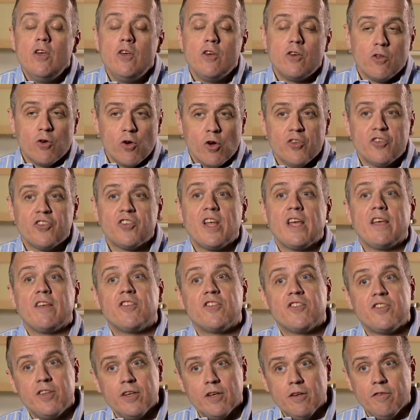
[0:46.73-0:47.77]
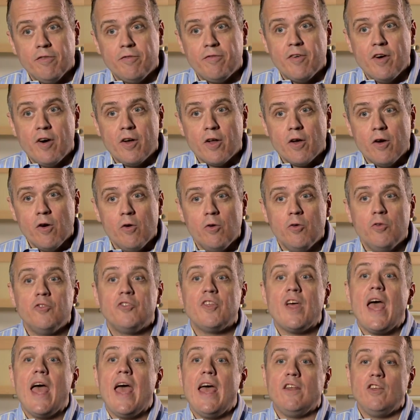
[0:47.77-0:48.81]
You can also take still
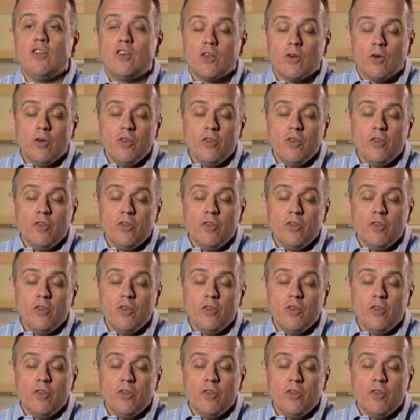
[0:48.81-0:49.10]
photos, and you can